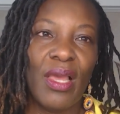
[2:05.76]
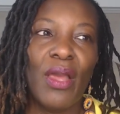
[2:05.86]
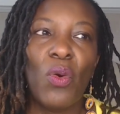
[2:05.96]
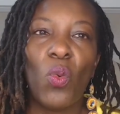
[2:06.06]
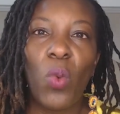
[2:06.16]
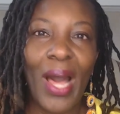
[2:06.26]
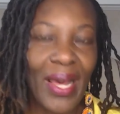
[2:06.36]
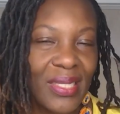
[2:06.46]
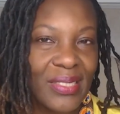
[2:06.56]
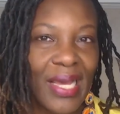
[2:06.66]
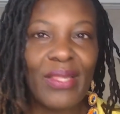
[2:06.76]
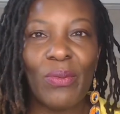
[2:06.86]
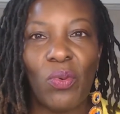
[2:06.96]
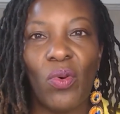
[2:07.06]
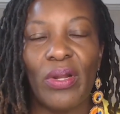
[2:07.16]
Why is that
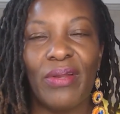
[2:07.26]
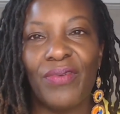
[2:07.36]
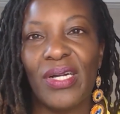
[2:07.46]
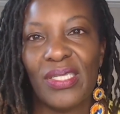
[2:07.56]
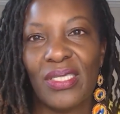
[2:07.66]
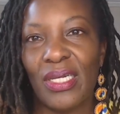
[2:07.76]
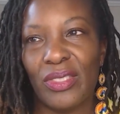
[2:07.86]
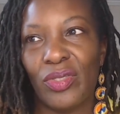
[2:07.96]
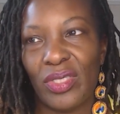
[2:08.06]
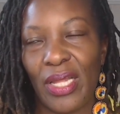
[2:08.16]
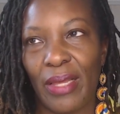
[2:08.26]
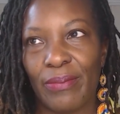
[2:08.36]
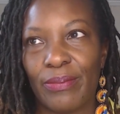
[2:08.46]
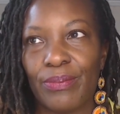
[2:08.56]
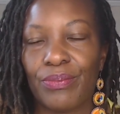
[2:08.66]
important for us to understand?
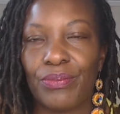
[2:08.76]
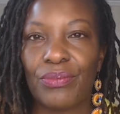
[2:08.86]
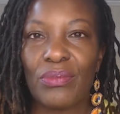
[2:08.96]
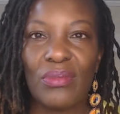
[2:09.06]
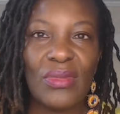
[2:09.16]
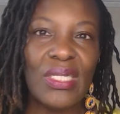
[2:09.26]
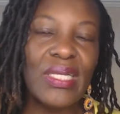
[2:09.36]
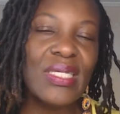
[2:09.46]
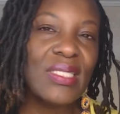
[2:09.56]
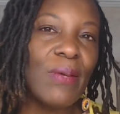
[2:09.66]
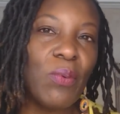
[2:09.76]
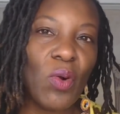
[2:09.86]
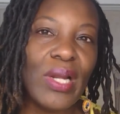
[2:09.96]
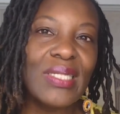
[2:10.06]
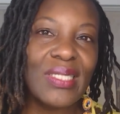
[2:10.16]
It's
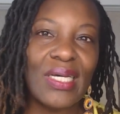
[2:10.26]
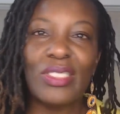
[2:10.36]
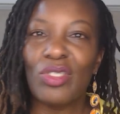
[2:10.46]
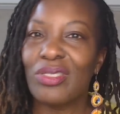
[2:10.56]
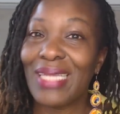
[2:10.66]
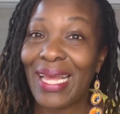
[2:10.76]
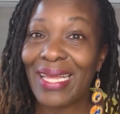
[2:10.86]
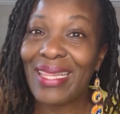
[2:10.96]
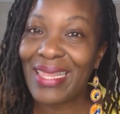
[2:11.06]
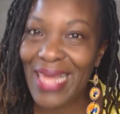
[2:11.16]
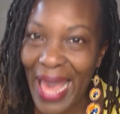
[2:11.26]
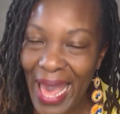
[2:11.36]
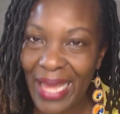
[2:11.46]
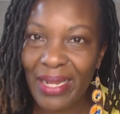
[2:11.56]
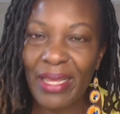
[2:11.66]
important to understand
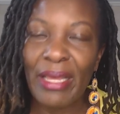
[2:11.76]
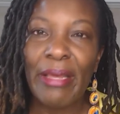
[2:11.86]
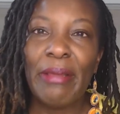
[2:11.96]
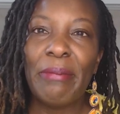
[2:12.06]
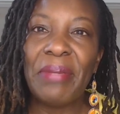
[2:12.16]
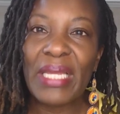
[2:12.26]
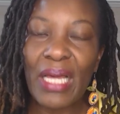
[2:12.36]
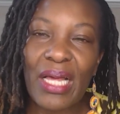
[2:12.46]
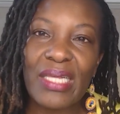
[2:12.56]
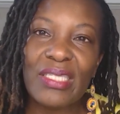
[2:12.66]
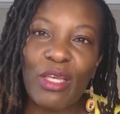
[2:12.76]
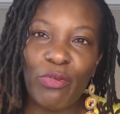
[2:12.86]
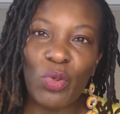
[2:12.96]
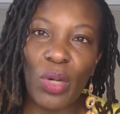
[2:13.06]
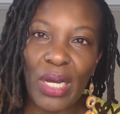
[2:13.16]
that because if
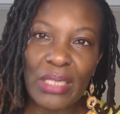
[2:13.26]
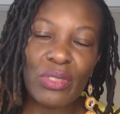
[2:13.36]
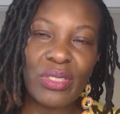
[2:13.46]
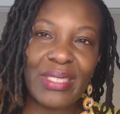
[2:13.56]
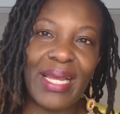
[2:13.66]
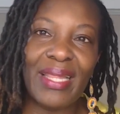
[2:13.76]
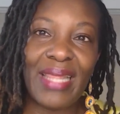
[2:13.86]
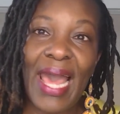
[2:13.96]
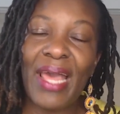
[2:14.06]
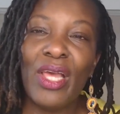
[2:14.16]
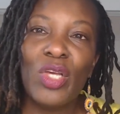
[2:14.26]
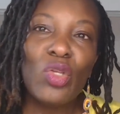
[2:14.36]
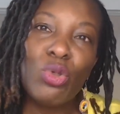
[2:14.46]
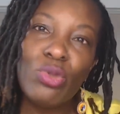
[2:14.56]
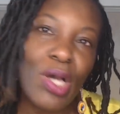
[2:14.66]
you understand that,
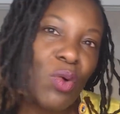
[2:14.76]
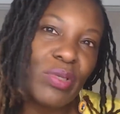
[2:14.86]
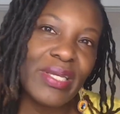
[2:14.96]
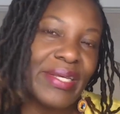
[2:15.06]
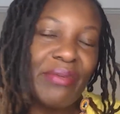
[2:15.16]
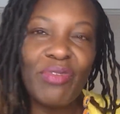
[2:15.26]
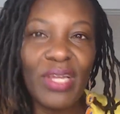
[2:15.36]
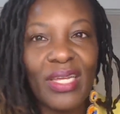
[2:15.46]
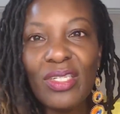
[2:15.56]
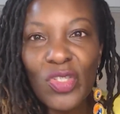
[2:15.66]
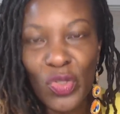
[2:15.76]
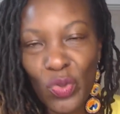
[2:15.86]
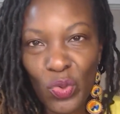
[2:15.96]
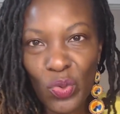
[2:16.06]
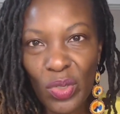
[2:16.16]
you don't give
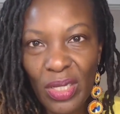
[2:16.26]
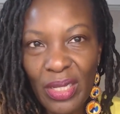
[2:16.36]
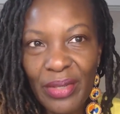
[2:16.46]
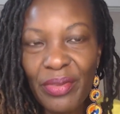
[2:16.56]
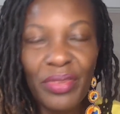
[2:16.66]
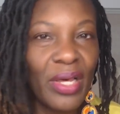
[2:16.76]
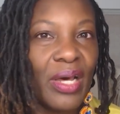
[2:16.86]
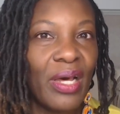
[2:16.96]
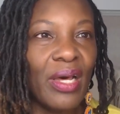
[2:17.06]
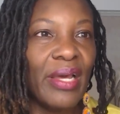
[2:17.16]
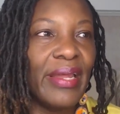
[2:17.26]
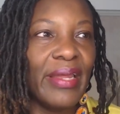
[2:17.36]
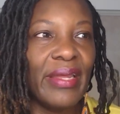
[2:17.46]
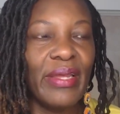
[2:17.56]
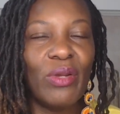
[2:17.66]
into the
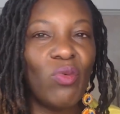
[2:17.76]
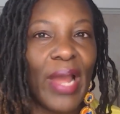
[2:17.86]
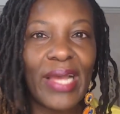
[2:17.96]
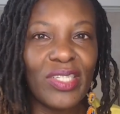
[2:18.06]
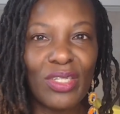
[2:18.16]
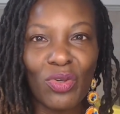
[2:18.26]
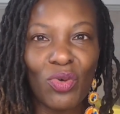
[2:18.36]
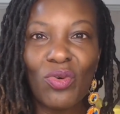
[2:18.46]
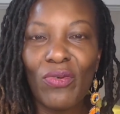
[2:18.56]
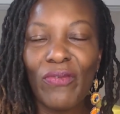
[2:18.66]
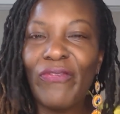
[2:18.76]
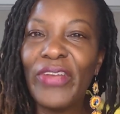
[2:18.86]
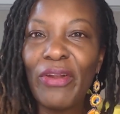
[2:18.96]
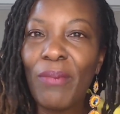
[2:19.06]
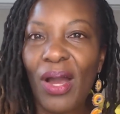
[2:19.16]
irrational
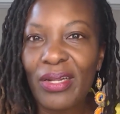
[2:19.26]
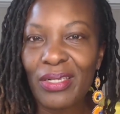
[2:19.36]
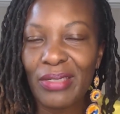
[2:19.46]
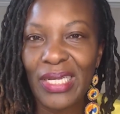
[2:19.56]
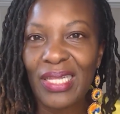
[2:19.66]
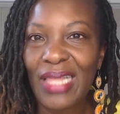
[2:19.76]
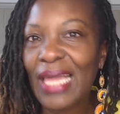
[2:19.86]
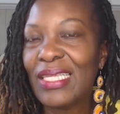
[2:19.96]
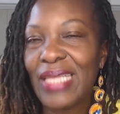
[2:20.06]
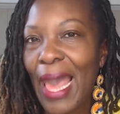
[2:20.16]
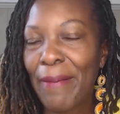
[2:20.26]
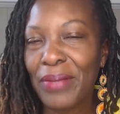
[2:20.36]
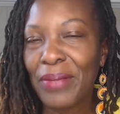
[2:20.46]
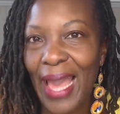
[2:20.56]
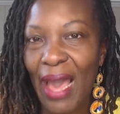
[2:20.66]
fear mongering that is
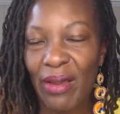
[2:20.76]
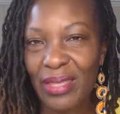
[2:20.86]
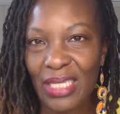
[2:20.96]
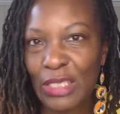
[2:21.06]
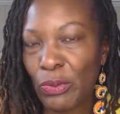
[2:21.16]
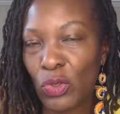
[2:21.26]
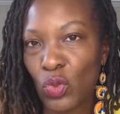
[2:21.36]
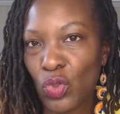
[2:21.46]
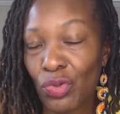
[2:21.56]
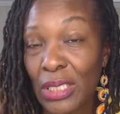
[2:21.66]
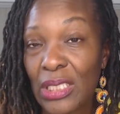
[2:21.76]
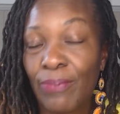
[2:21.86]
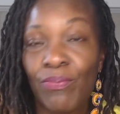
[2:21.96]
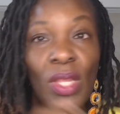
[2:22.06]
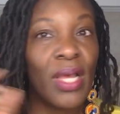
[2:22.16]
happening out in these spiritual streets.
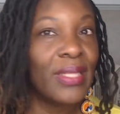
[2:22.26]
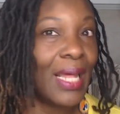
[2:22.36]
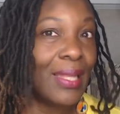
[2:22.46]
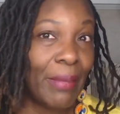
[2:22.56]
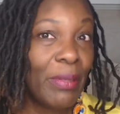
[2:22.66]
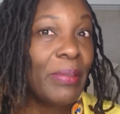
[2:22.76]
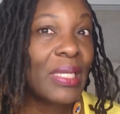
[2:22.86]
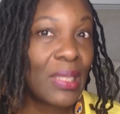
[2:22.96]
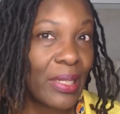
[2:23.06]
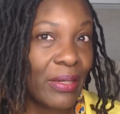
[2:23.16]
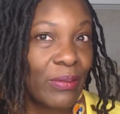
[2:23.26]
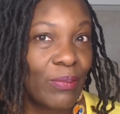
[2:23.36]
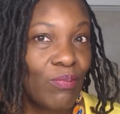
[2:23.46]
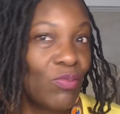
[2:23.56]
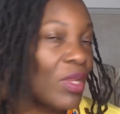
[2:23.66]
Now, let me be clear.
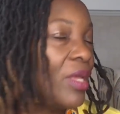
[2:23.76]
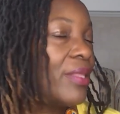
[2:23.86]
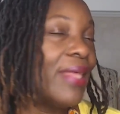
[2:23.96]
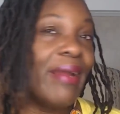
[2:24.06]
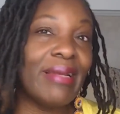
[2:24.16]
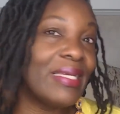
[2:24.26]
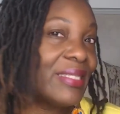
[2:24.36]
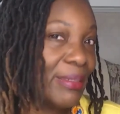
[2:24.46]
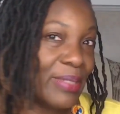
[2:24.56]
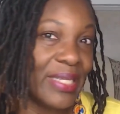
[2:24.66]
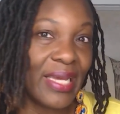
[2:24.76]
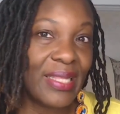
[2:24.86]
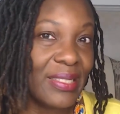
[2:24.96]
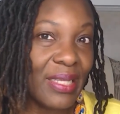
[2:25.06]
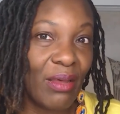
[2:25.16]
There is some shady
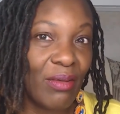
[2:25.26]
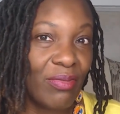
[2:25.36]
stuff.